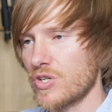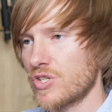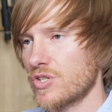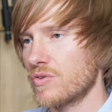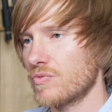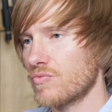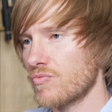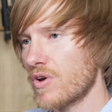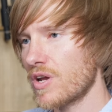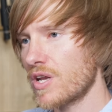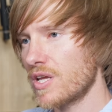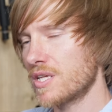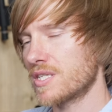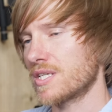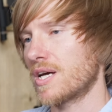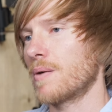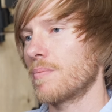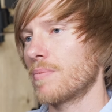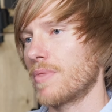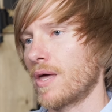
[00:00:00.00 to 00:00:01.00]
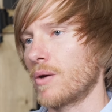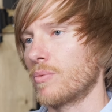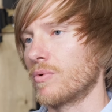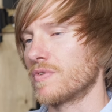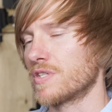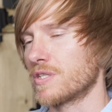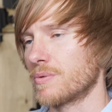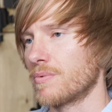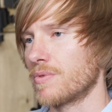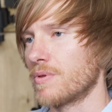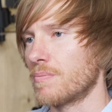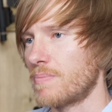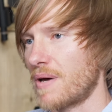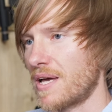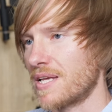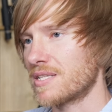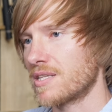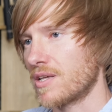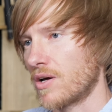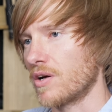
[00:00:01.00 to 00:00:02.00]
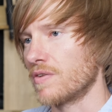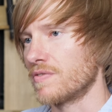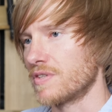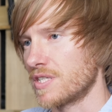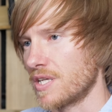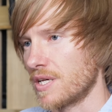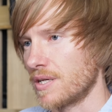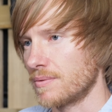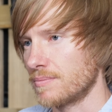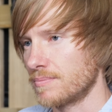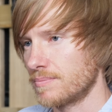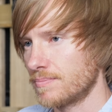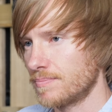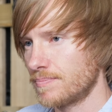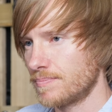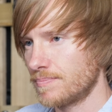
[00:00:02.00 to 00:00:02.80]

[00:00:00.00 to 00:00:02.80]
which really is up there with some of the best that I've seen.